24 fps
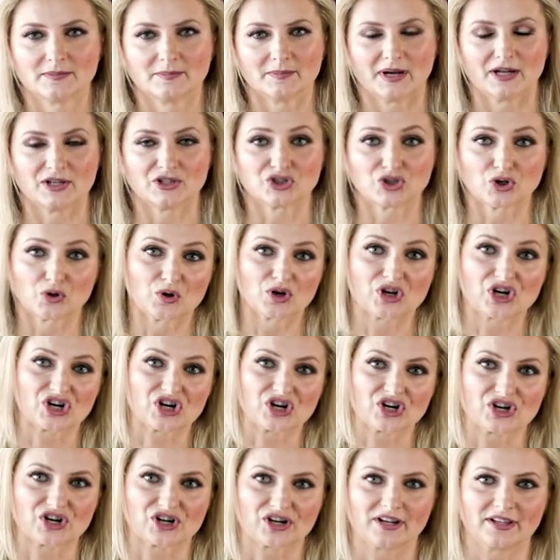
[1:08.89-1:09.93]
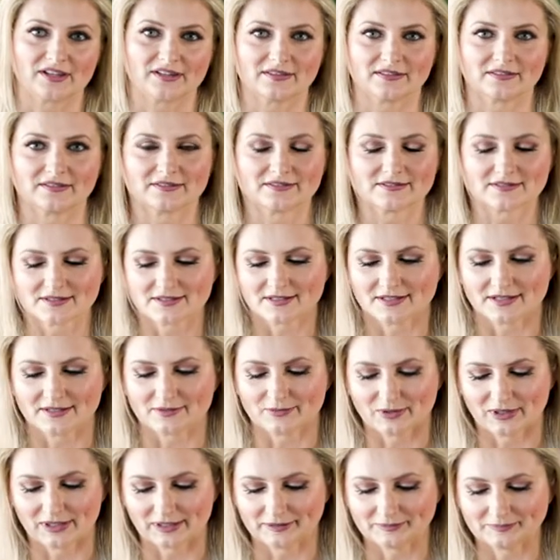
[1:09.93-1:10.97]
my daughter. And uh,
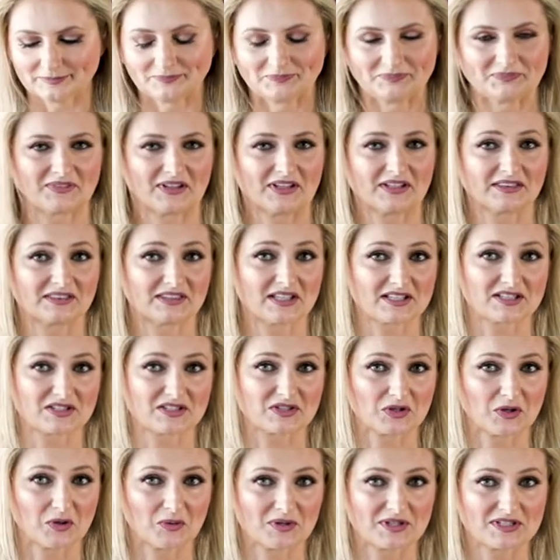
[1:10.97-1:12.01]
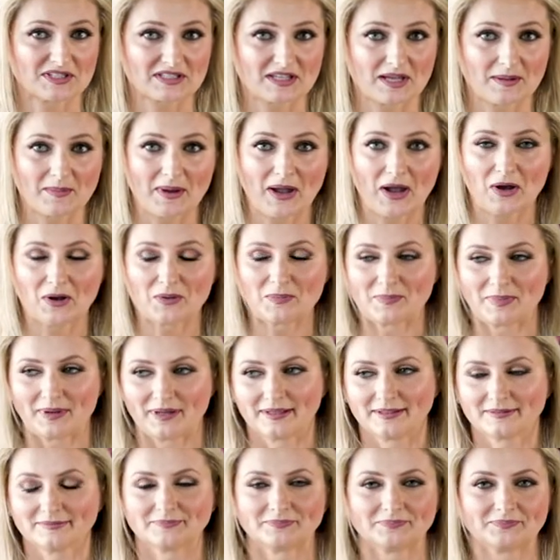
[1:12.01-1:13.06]
well, it doesn't always come out,
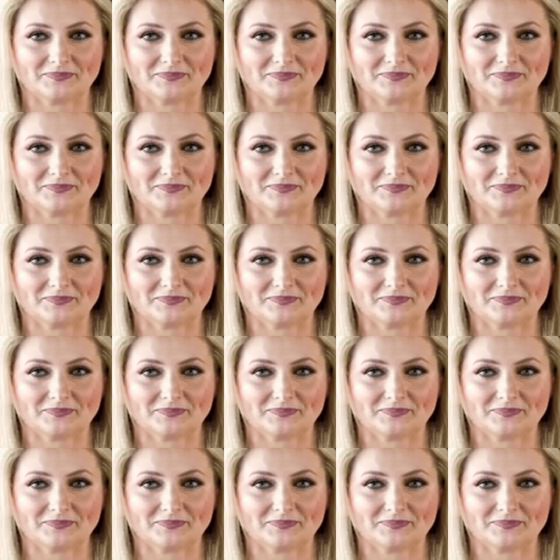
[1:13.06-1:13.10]
but